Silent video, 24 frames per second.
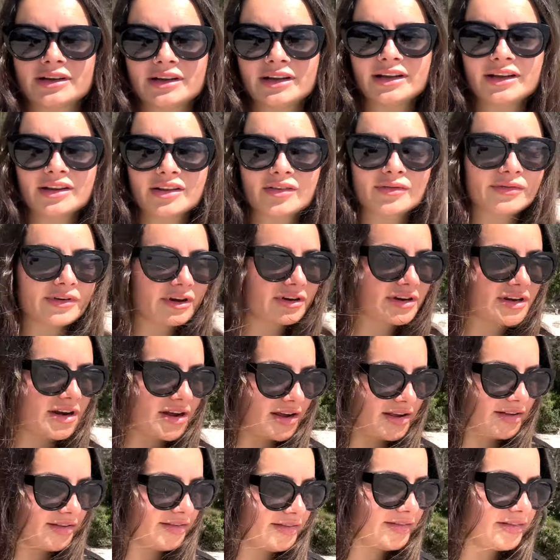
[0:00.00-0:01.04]
It is very
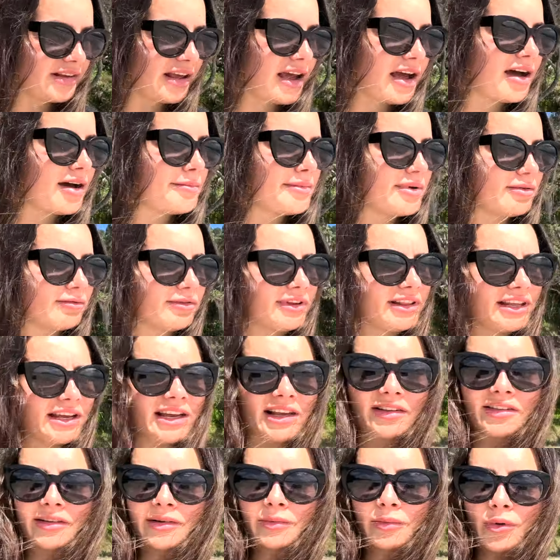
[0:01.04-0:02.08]
nice. Um, really
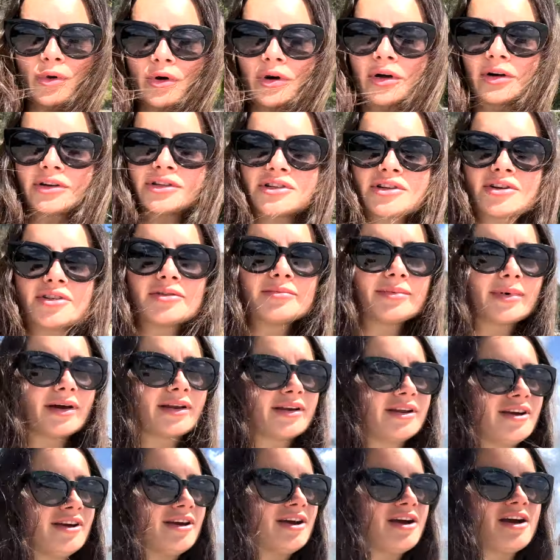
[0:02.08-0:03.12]
easy to walk on too, but
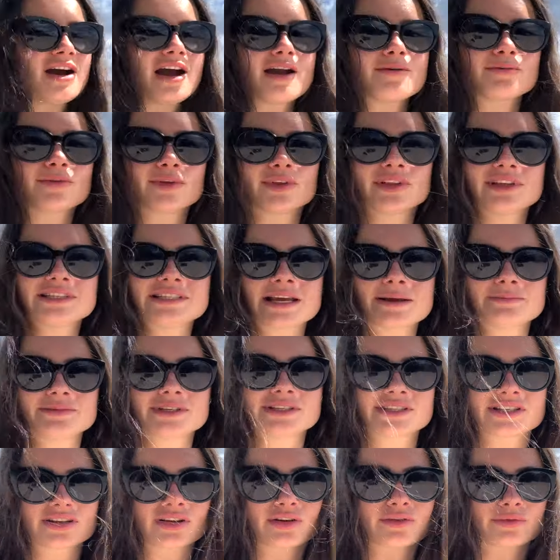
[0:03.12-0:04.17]
I'm really
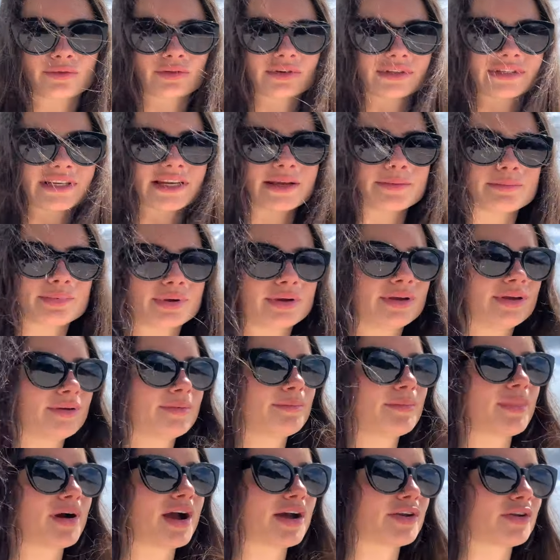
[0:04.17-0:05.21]
tempted to go for a dip.
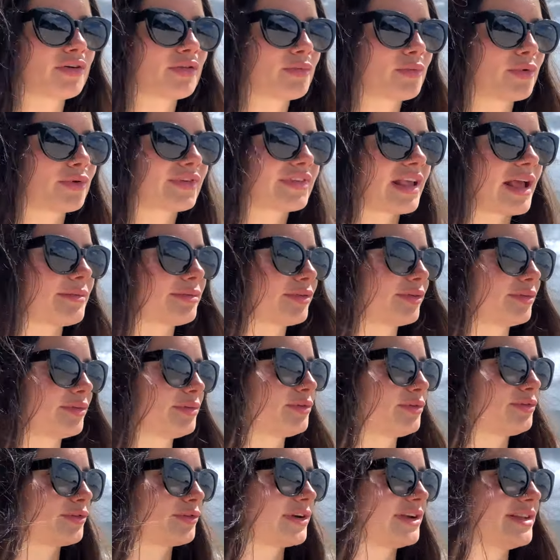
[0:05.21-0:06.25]
I know the water's
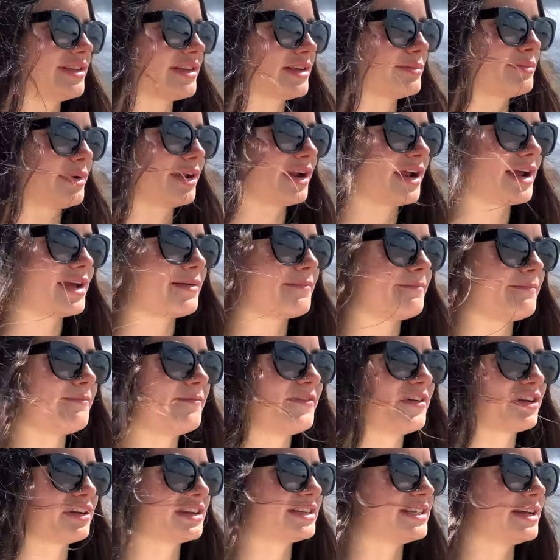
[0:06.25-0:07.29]
absolutely freezing, but I am
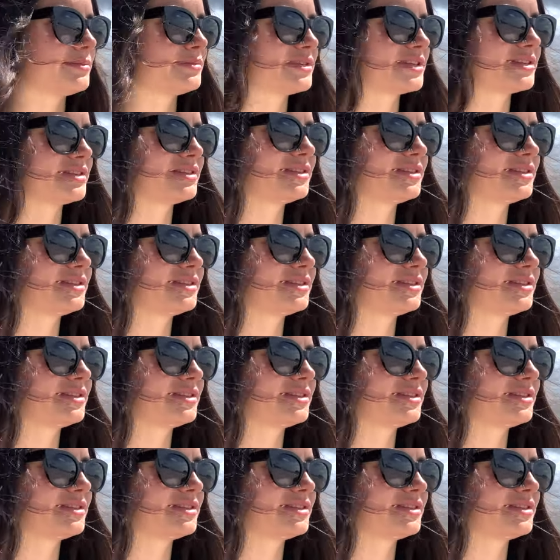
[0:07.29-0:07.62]
very tempted.